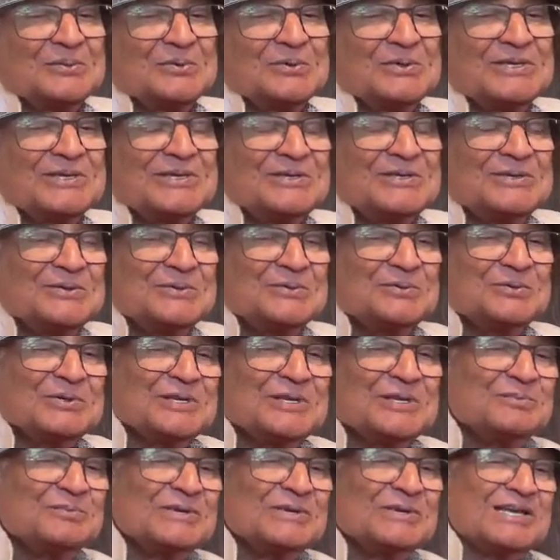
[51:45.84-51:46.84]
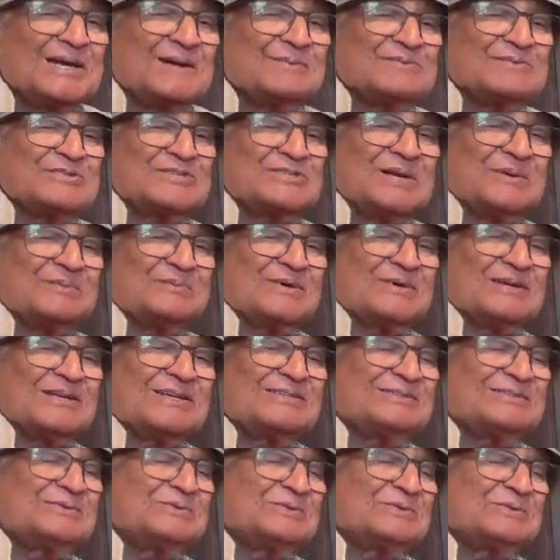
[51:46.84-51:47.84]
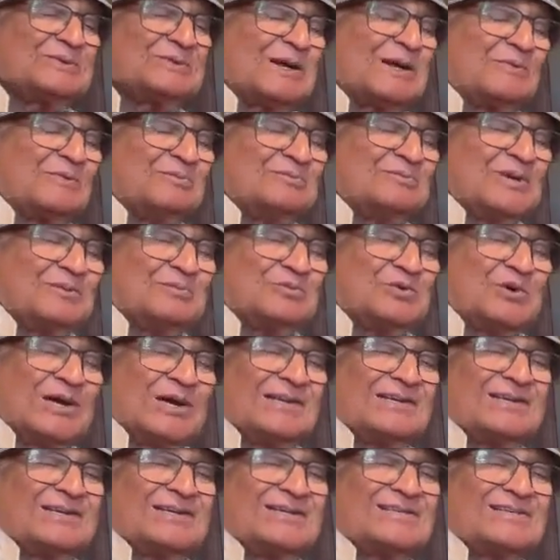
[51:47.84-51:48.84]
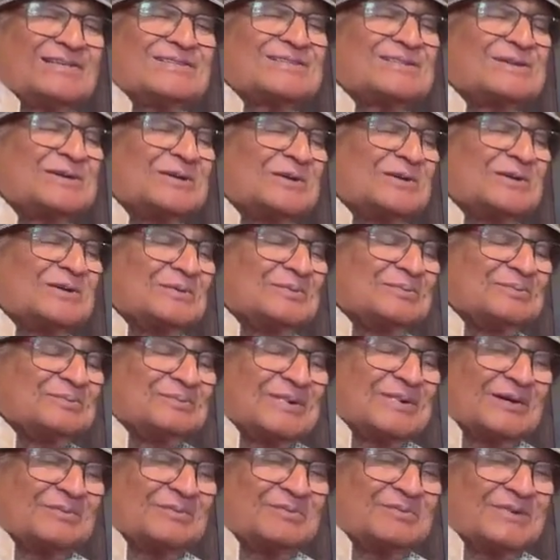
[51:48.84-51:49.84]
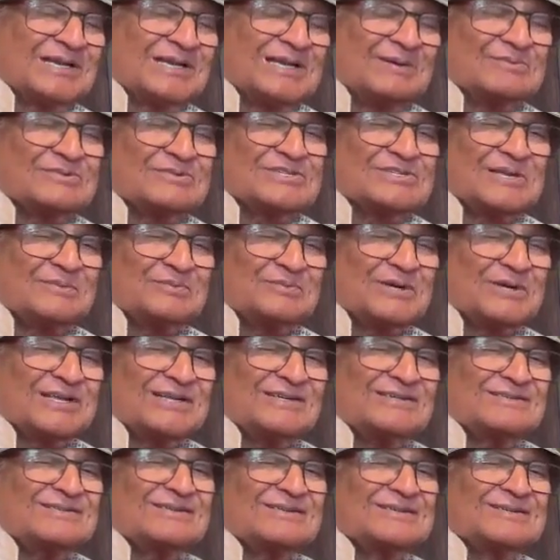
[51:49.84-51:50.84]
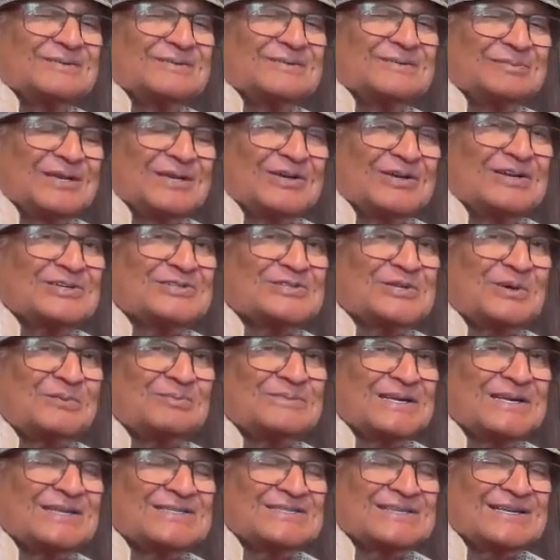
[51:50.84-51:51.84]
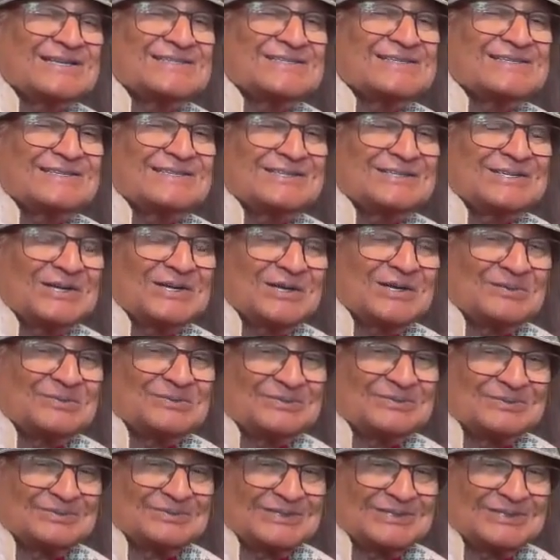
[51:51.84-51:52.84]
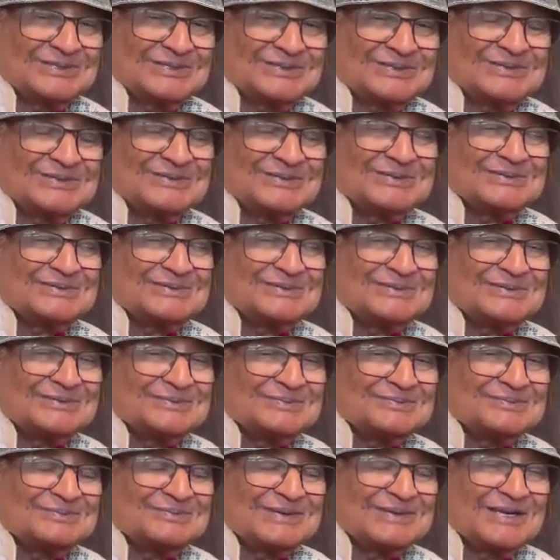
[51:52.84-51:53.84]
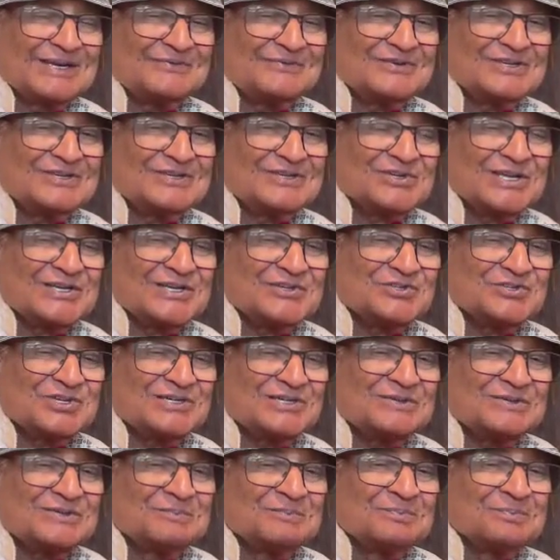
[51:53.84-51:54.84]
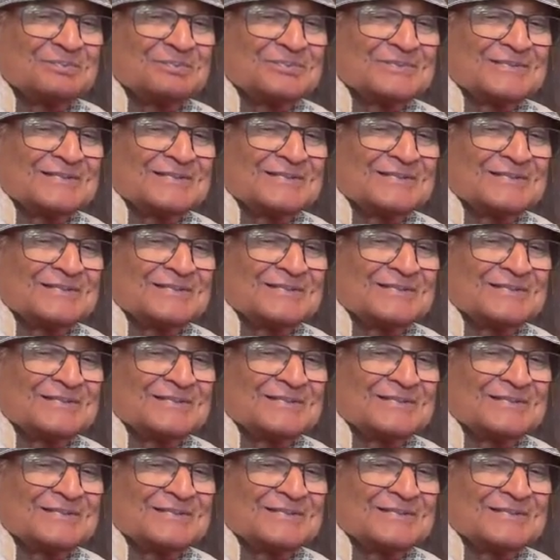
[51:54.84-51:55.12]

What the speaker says: We become separate, we come from oneness, but become separate because of necessity of manifestation.